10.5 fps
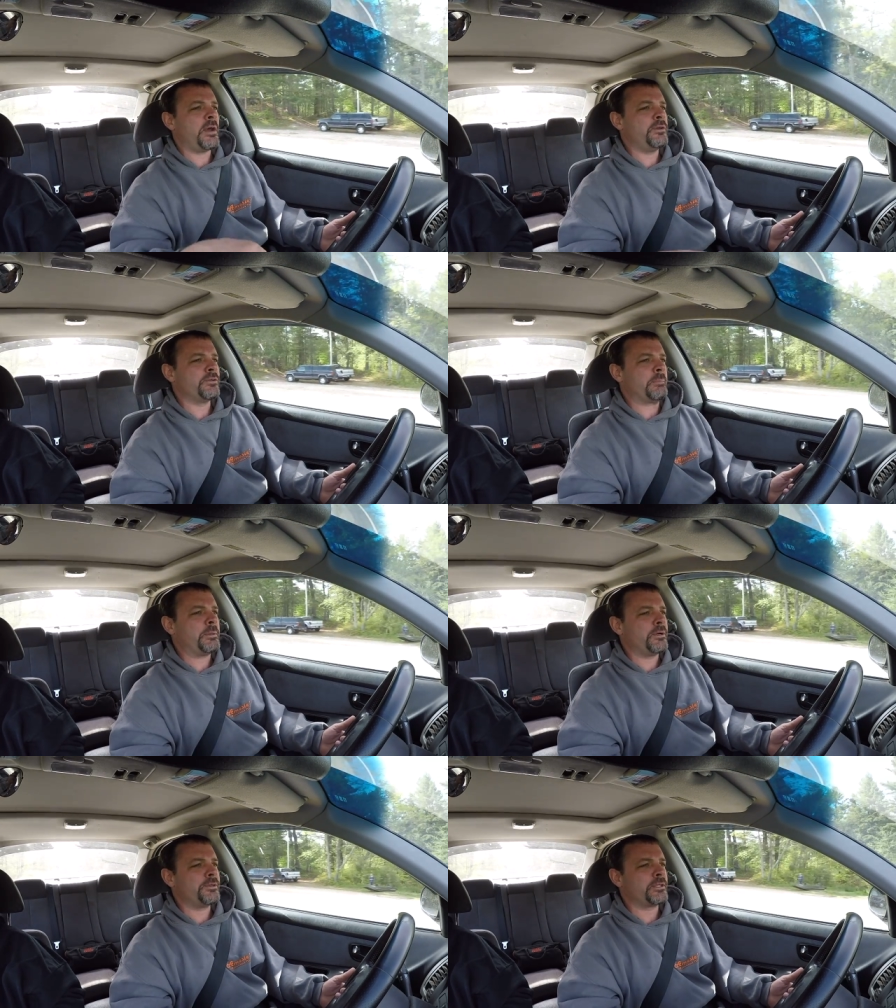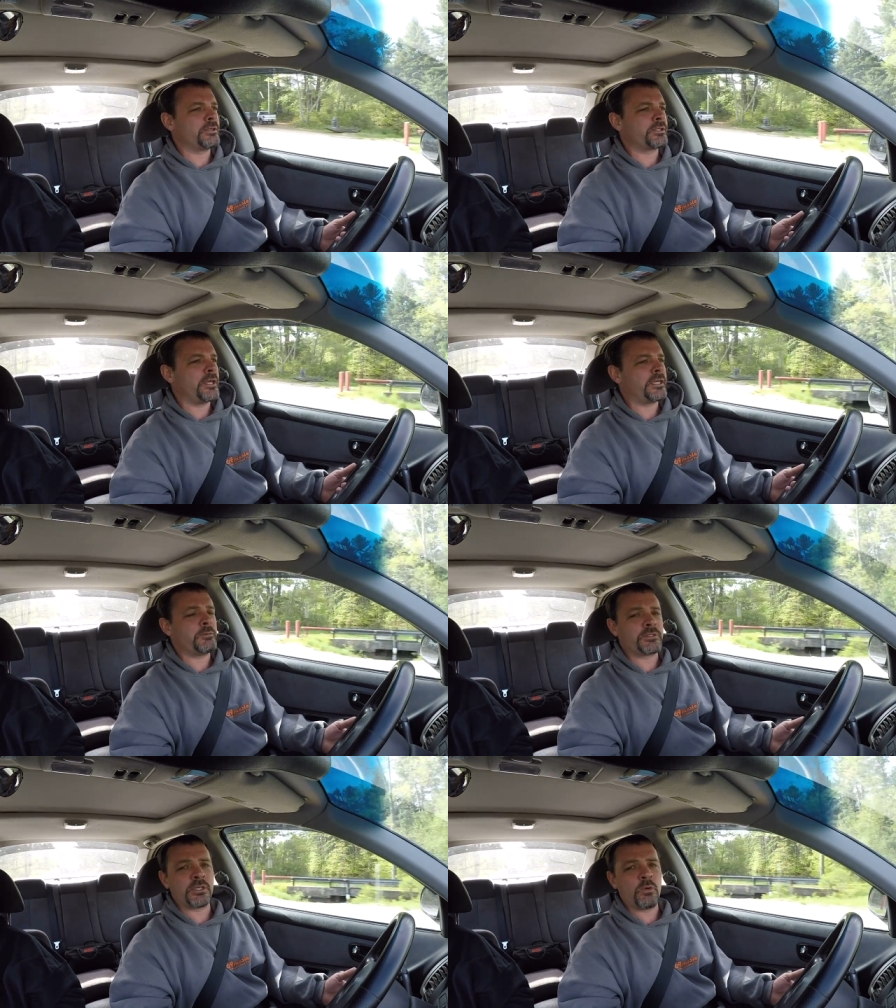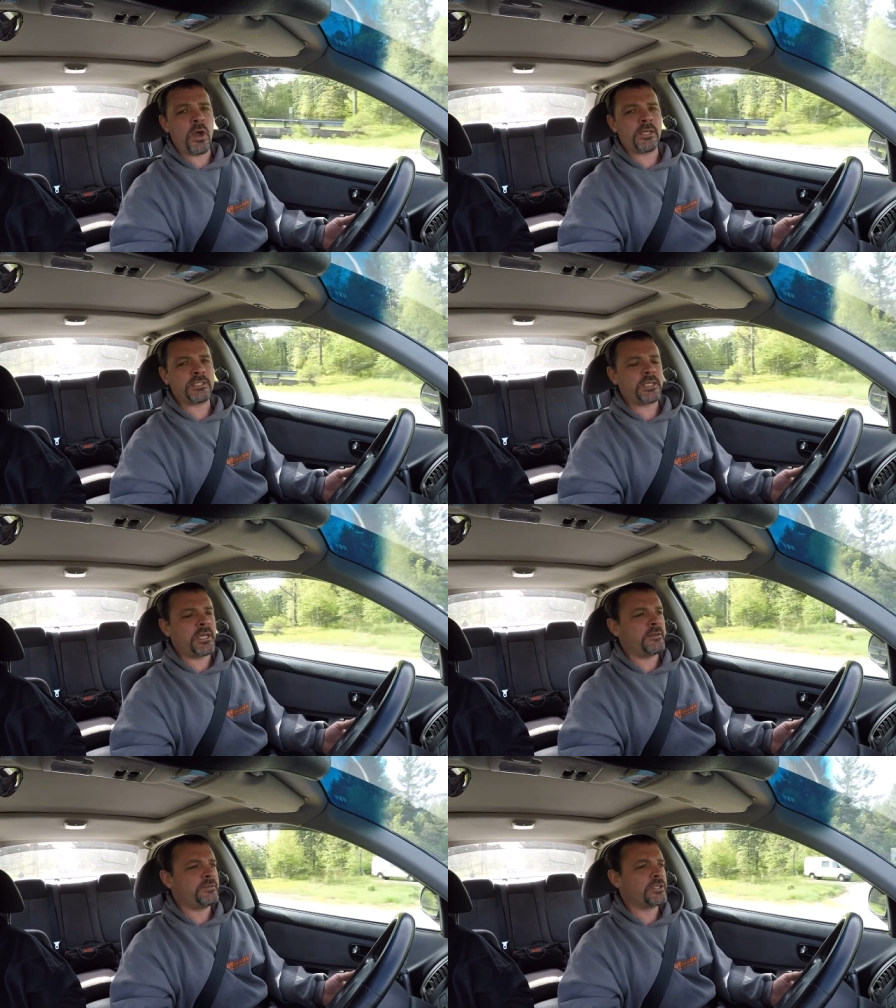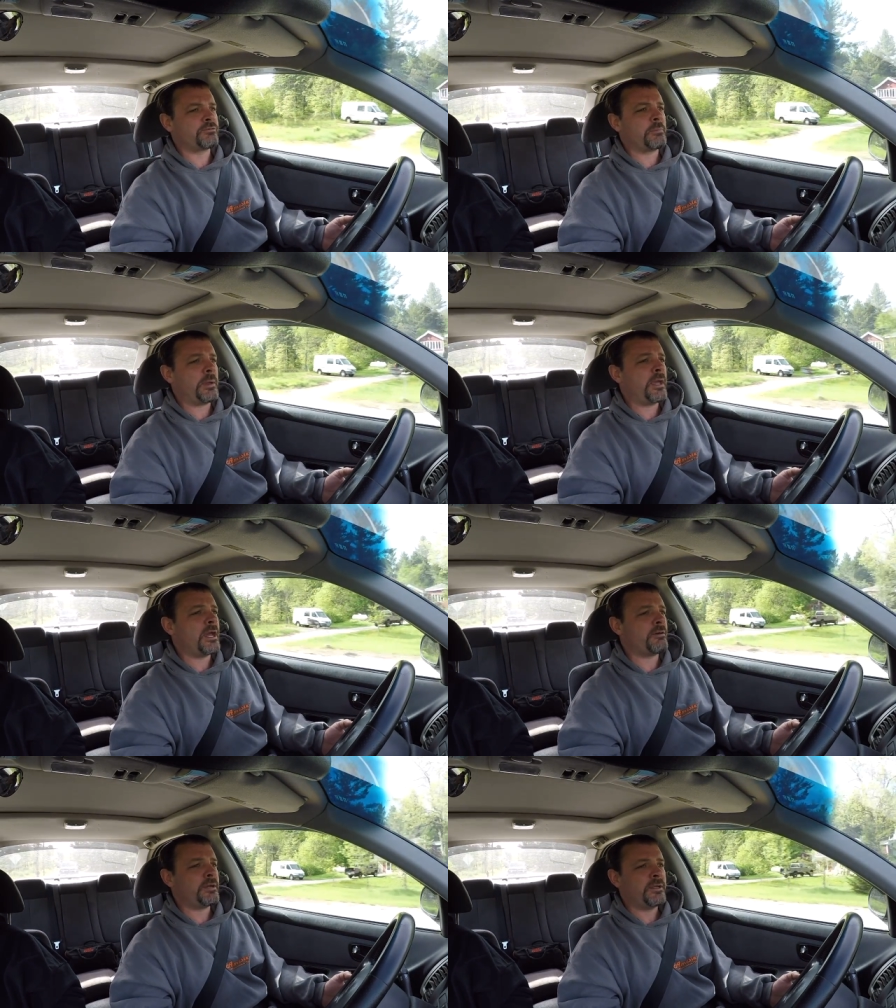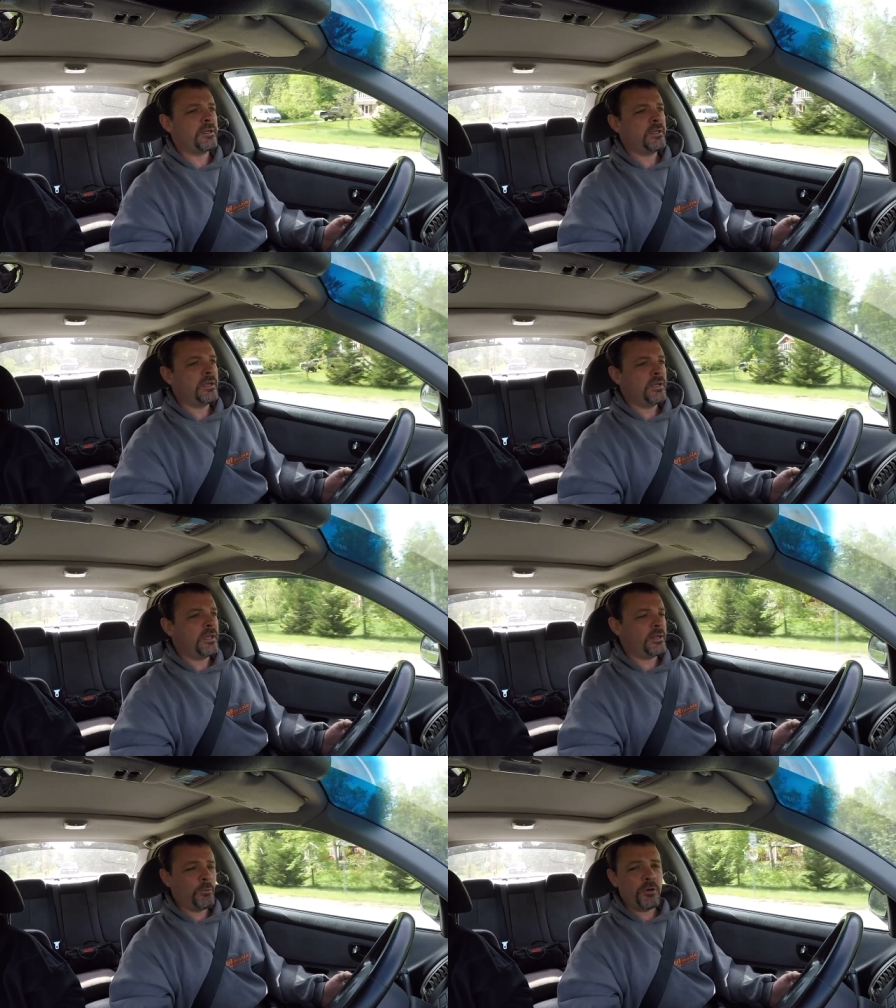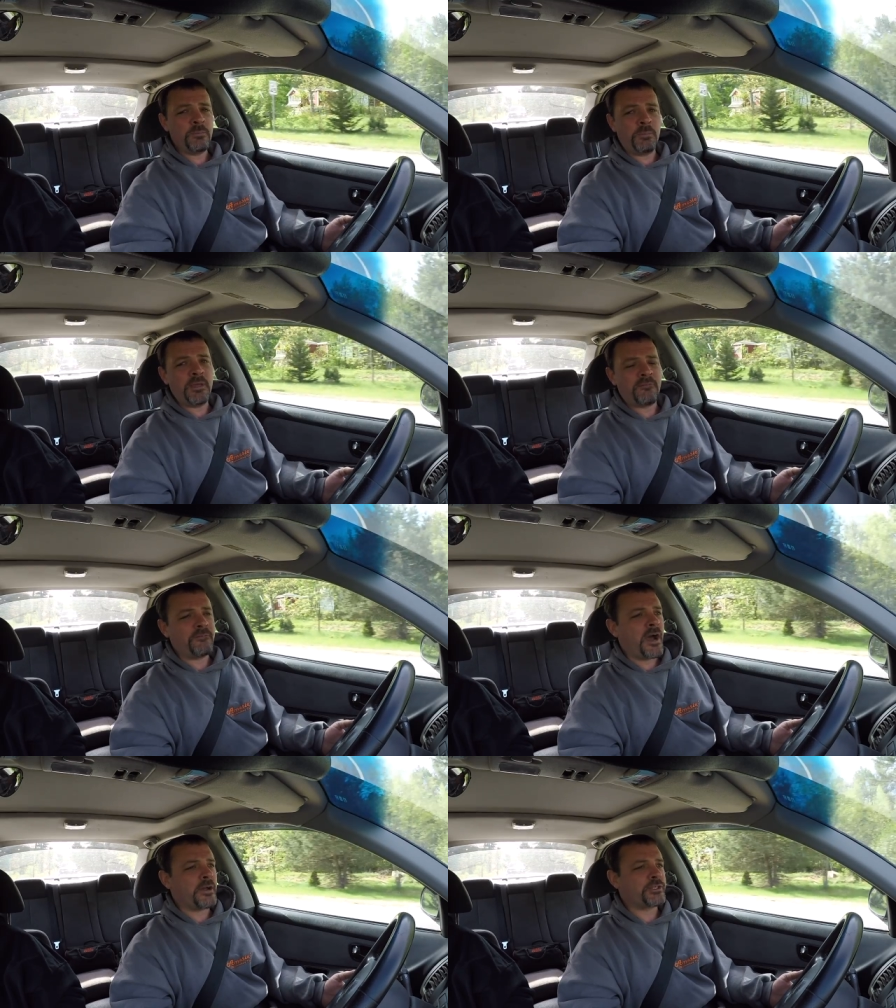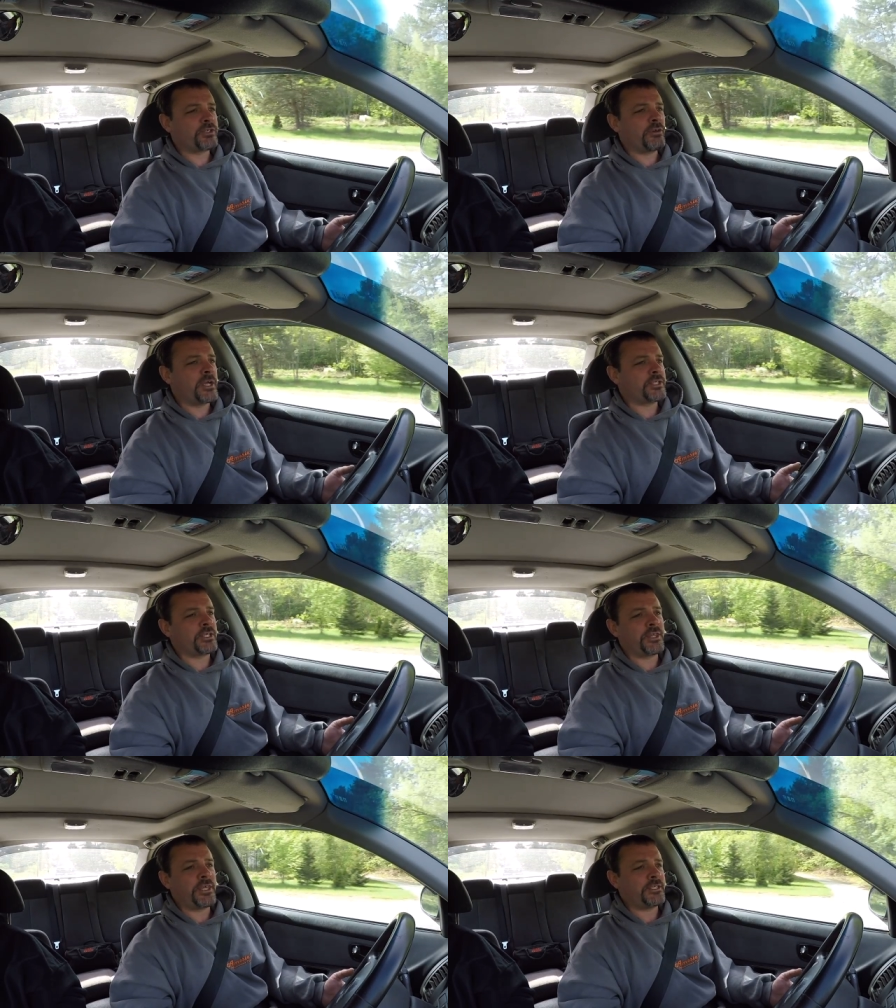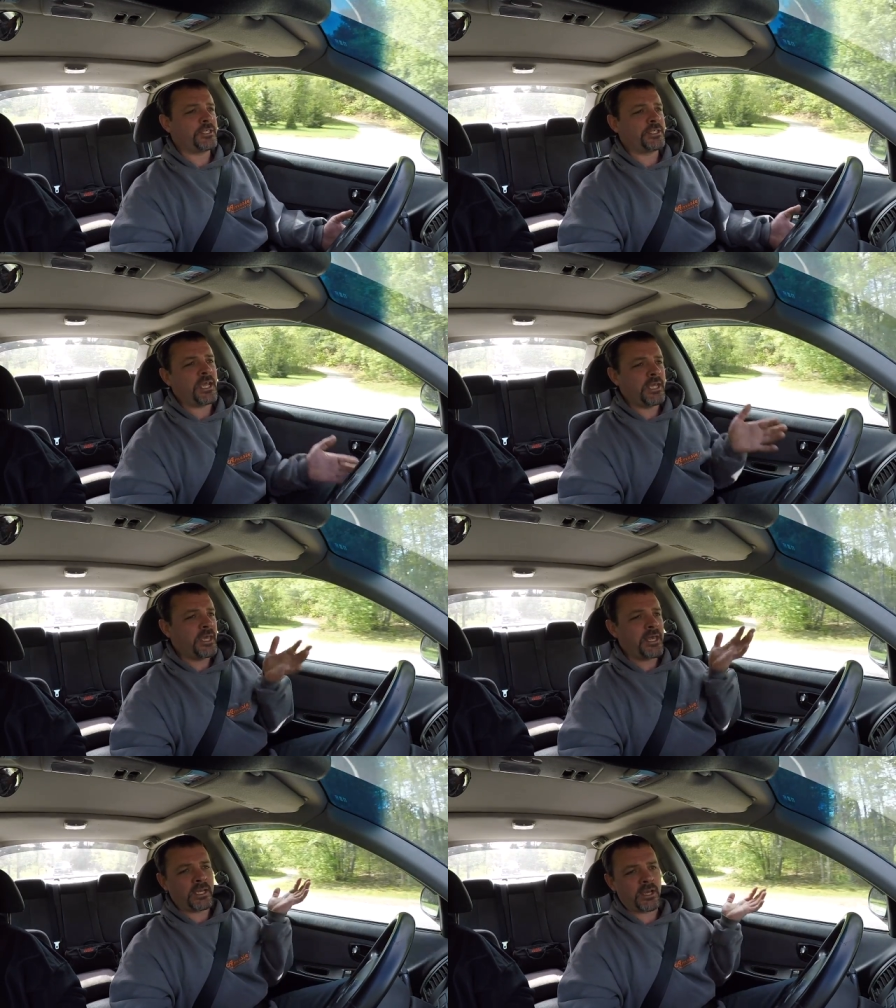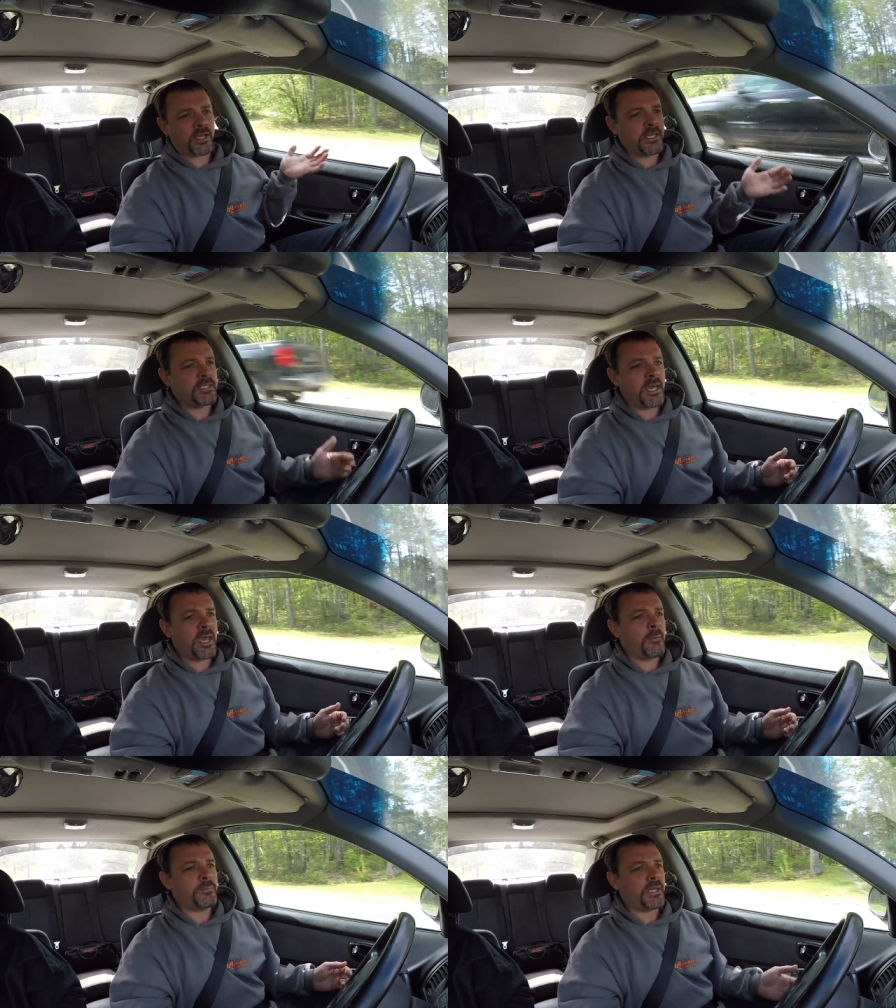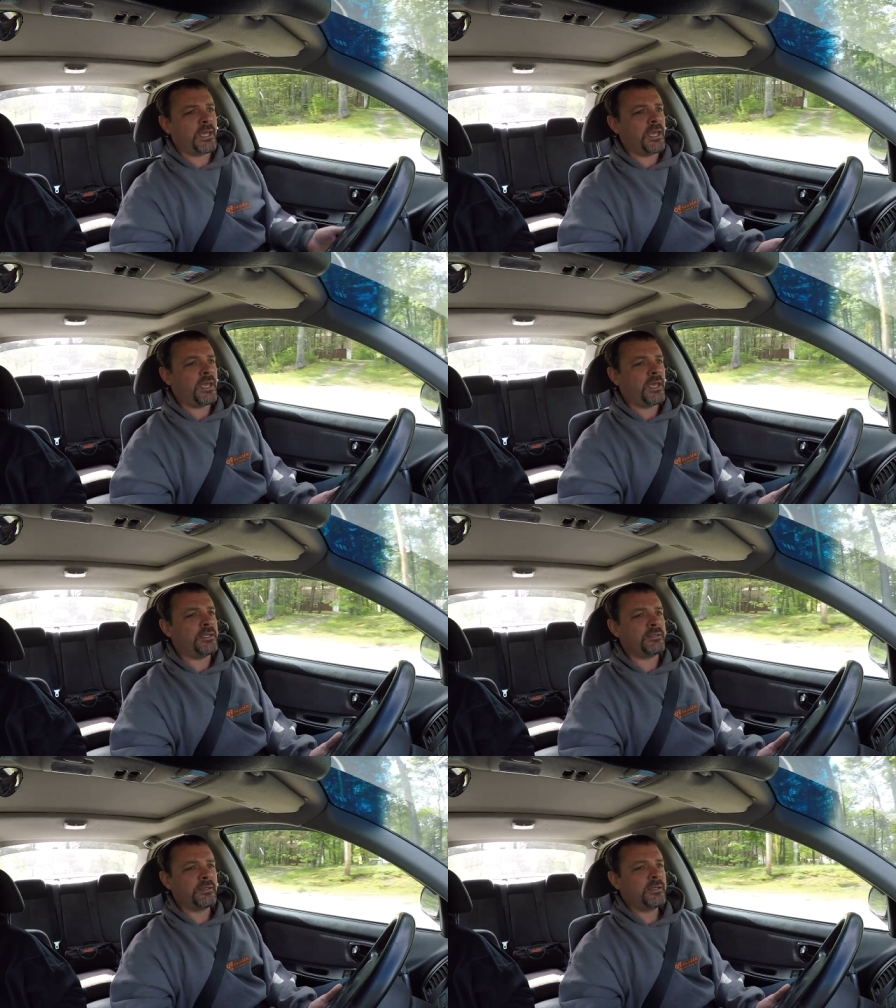I know the building looked like it was in quite a state of disrepair, and it wouldn't be a far stretch to say that it got condemned and,